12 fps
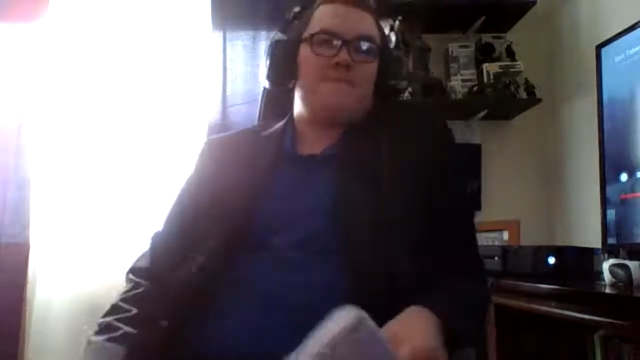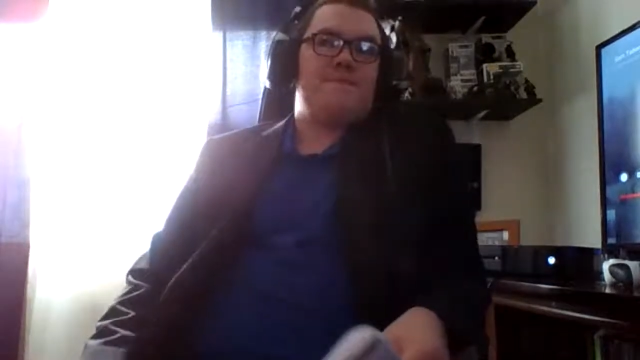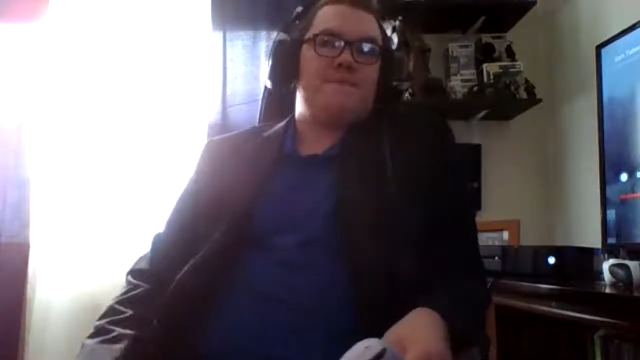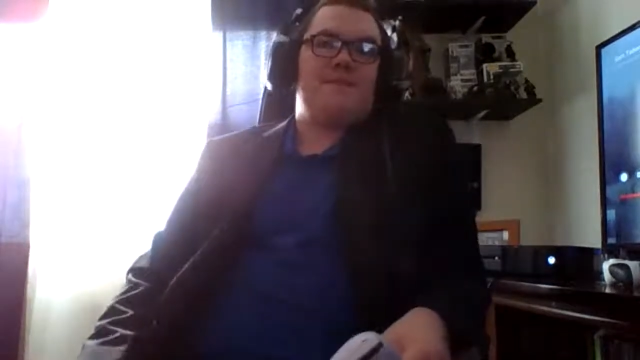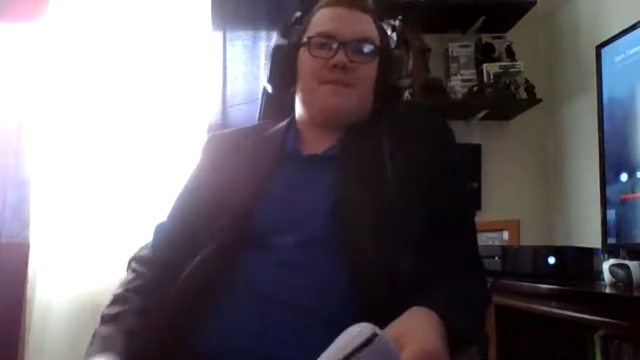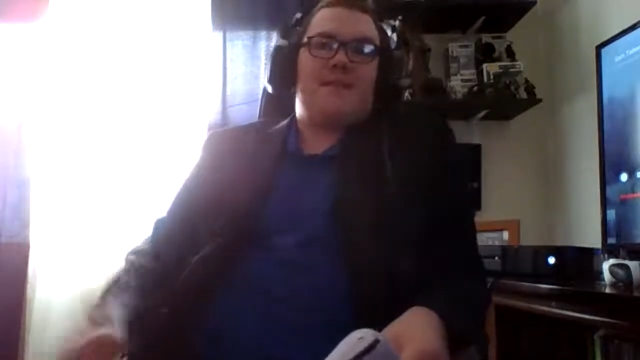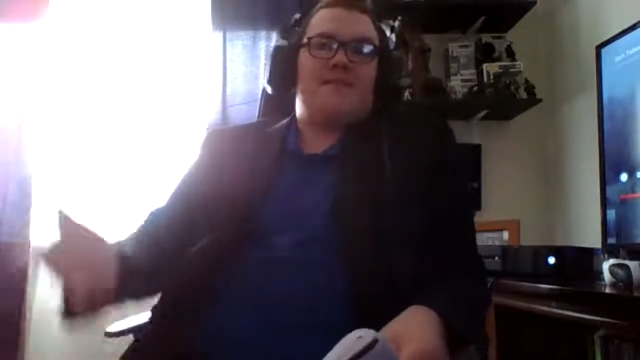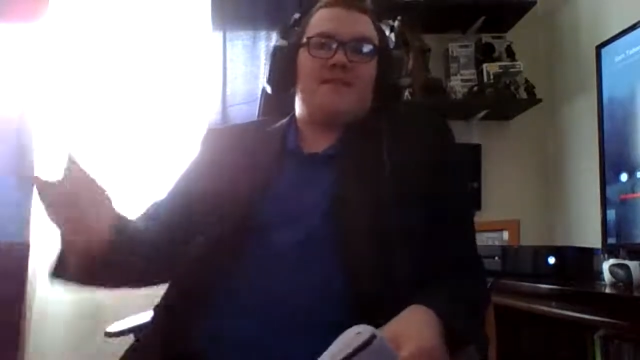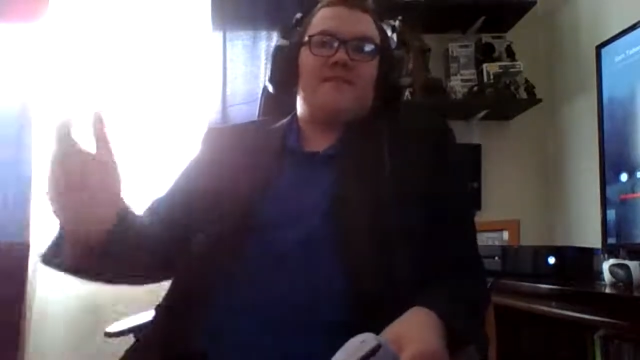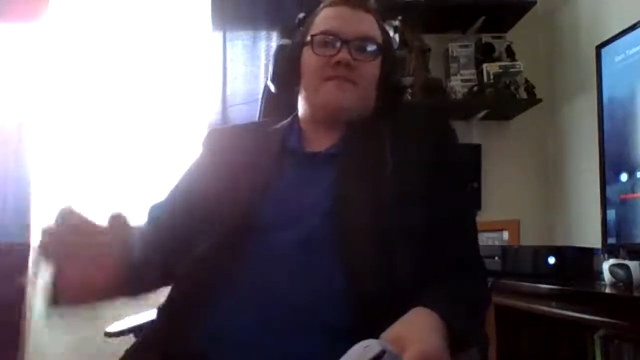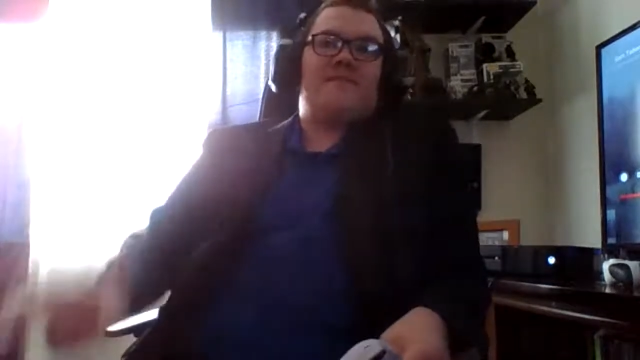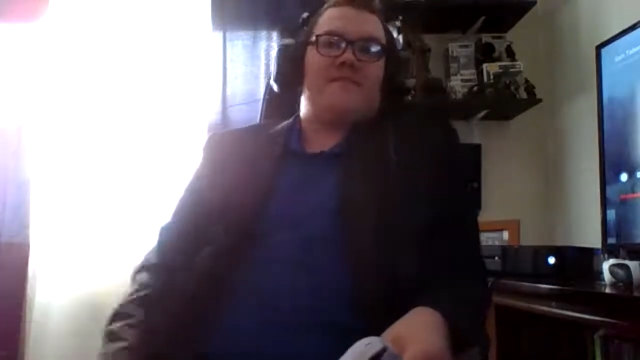Their
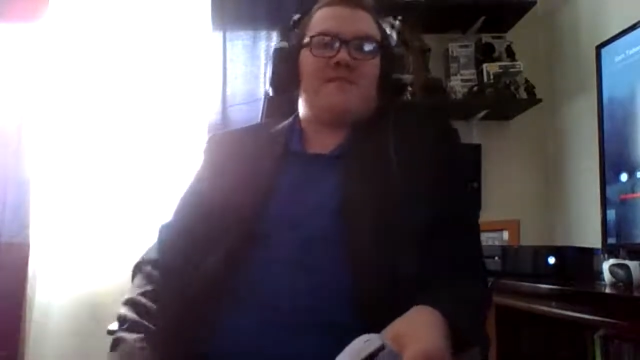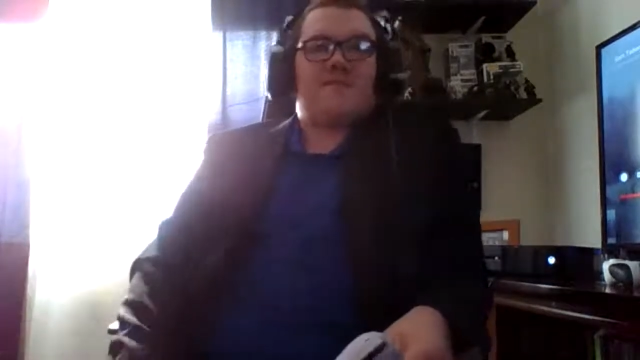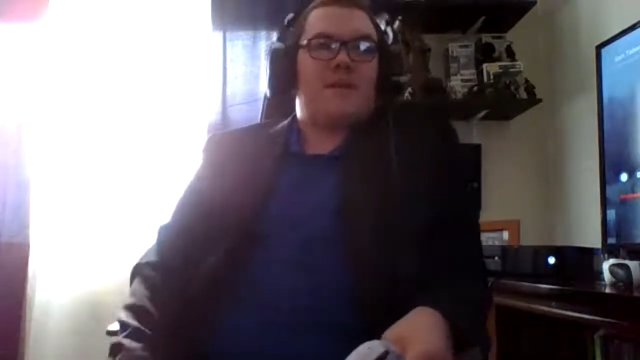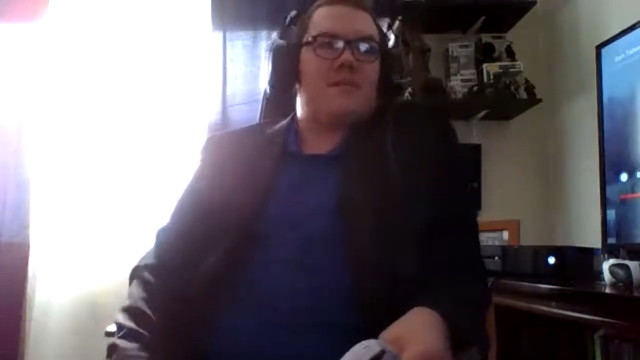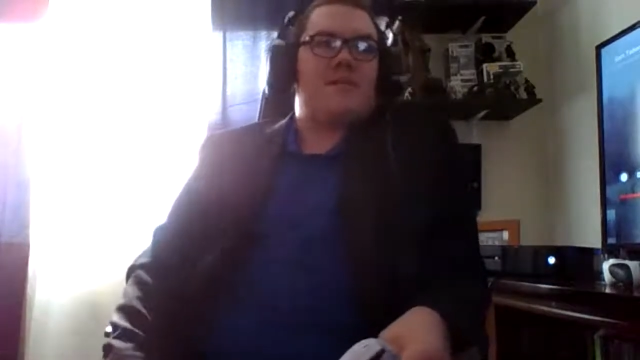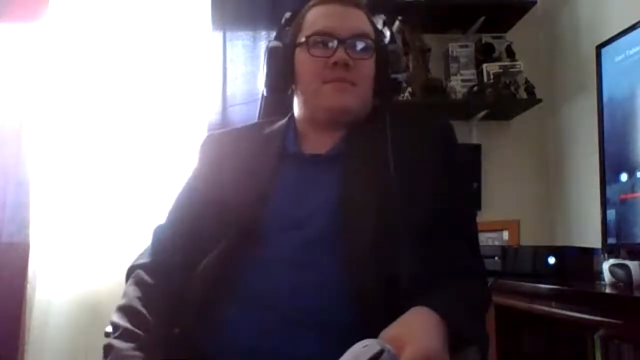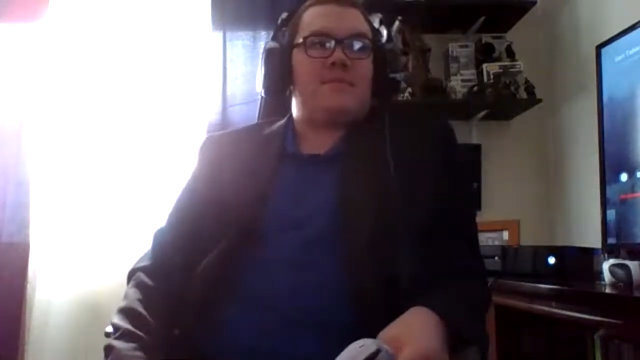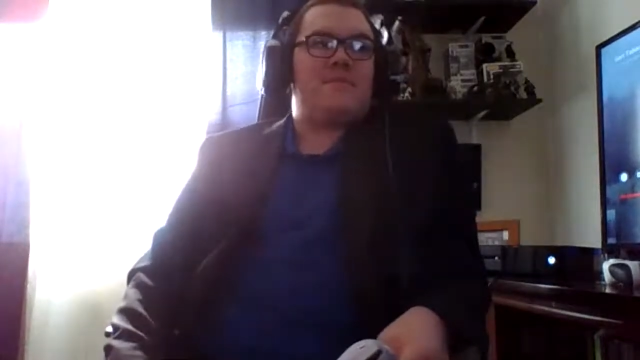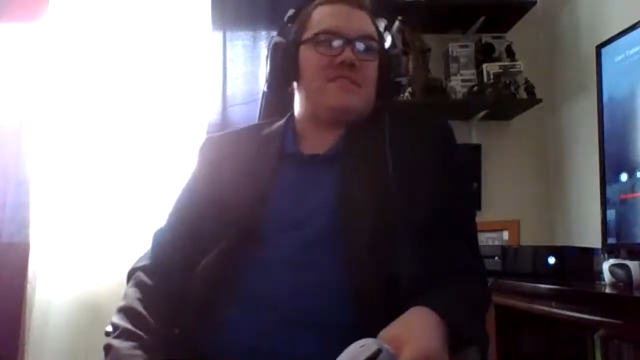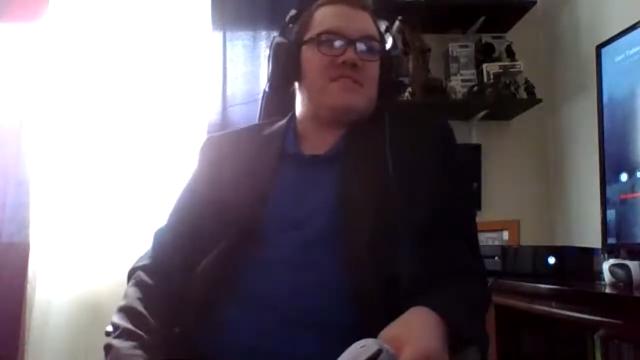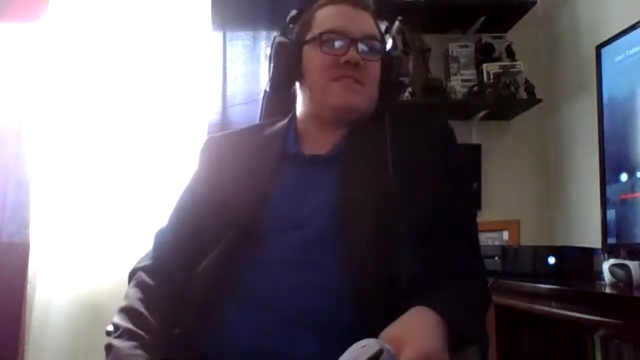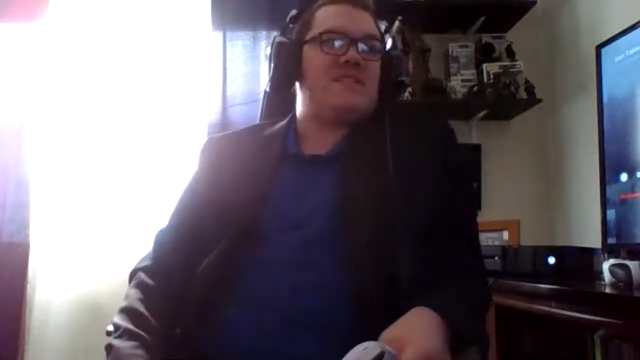defense is probably going to be the
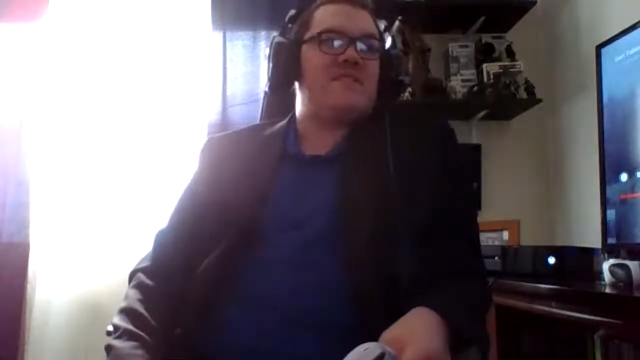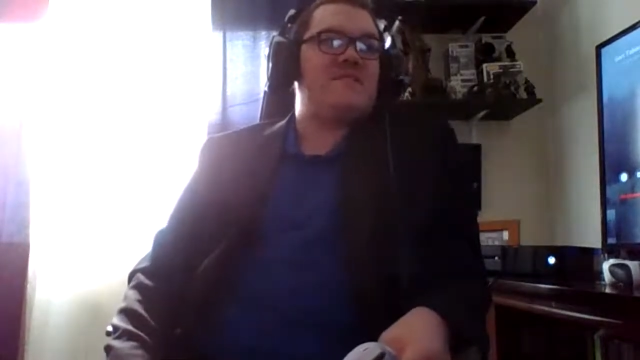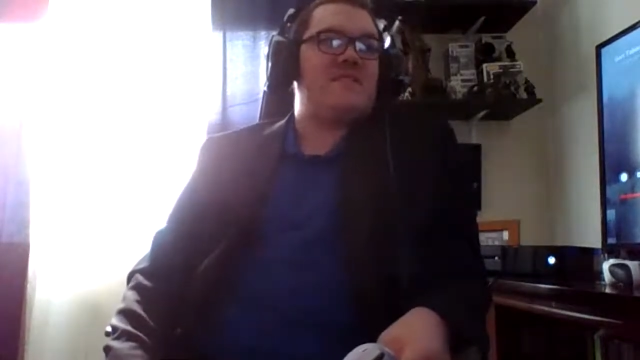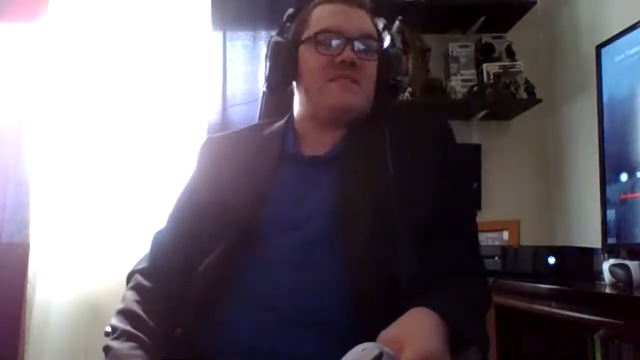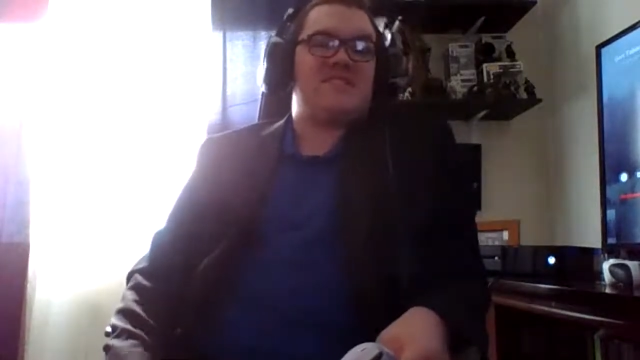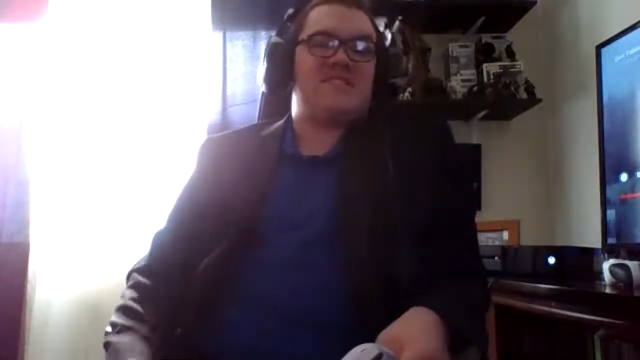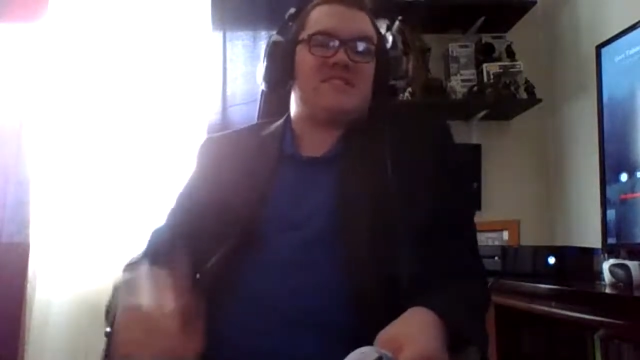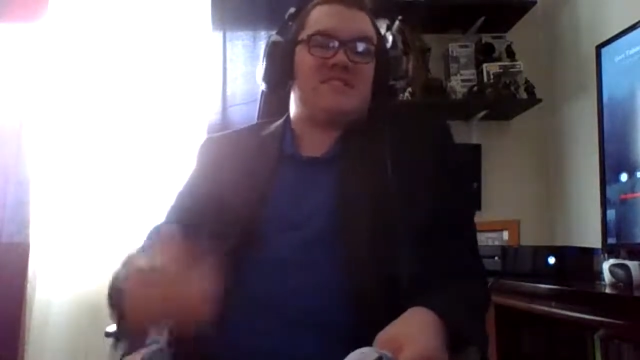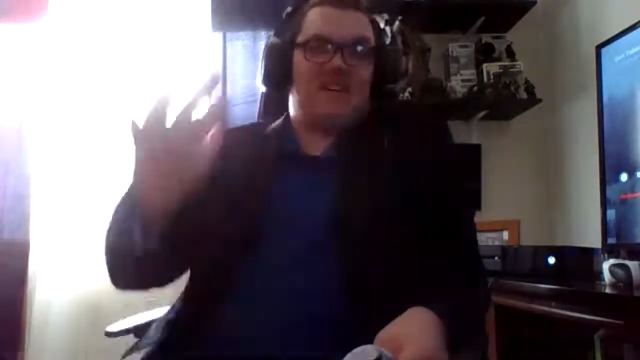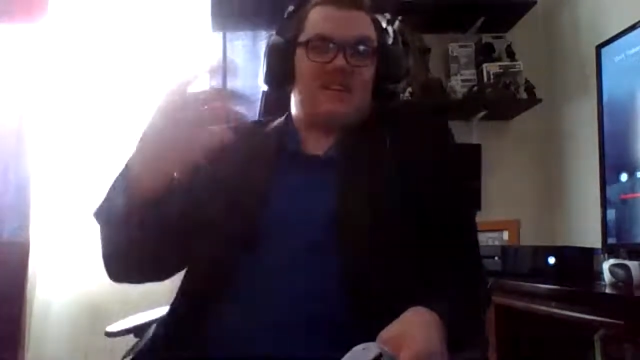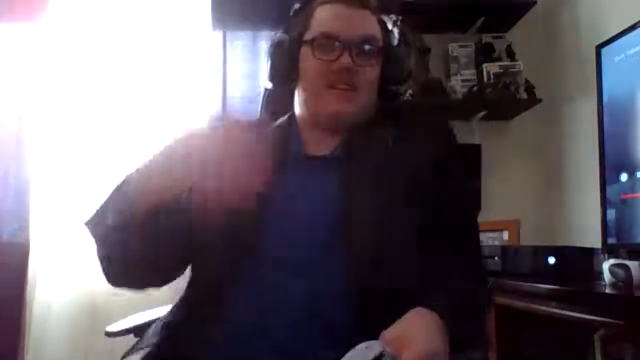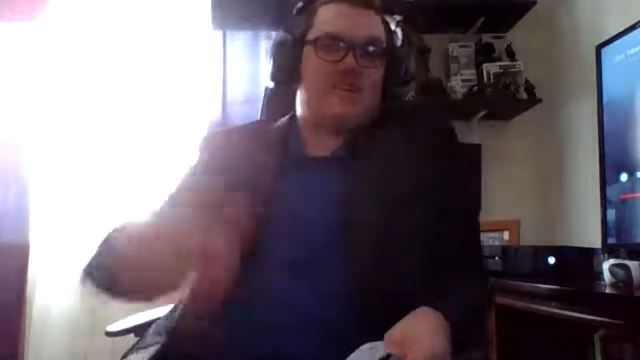best in the NFL this season like
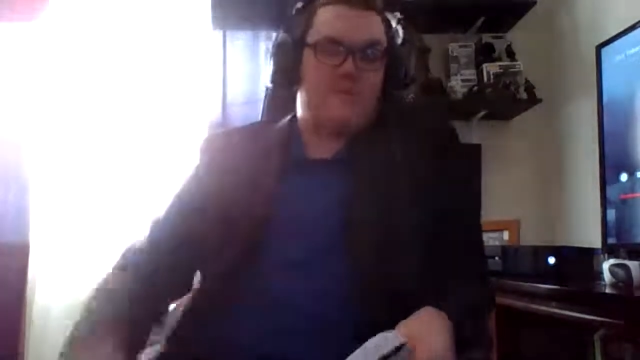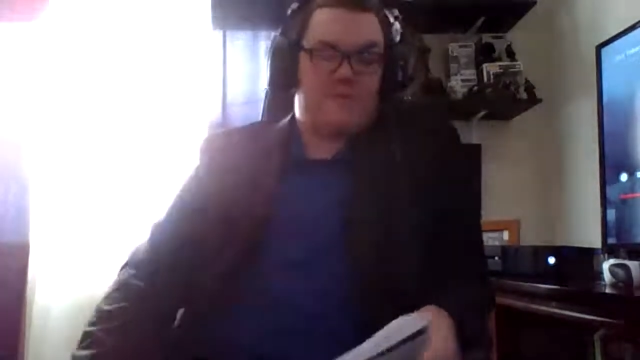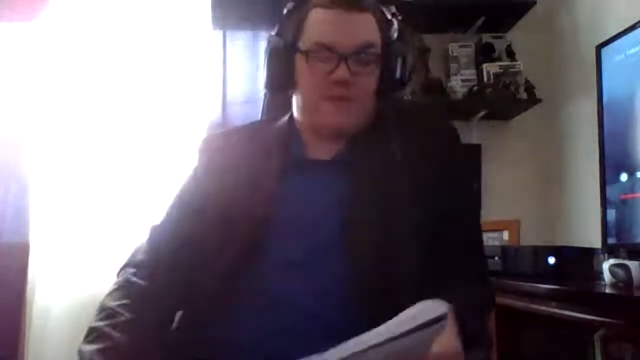they normally are.